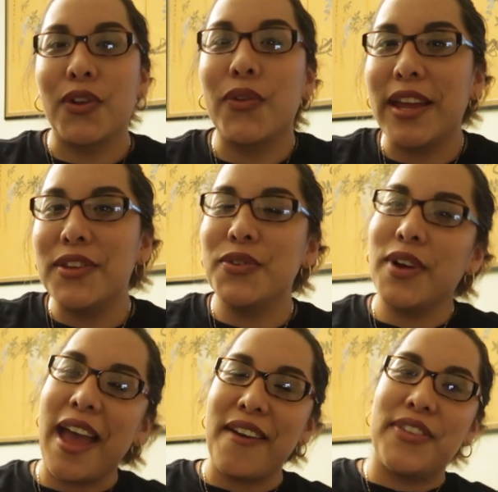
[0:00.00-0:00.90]
So they
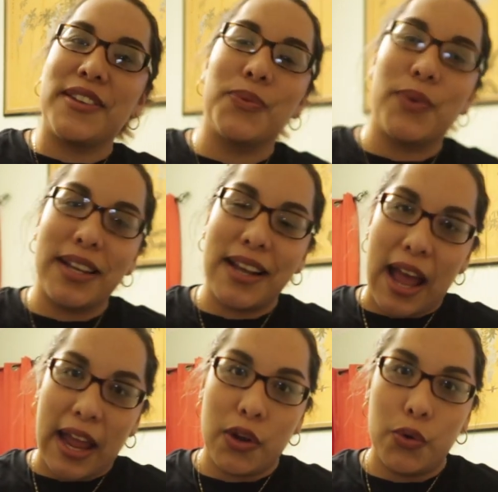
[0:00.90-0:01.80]
do have this one
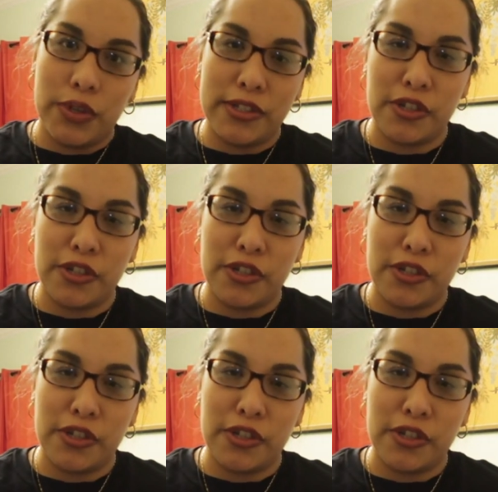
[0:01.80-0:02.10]
guy who's a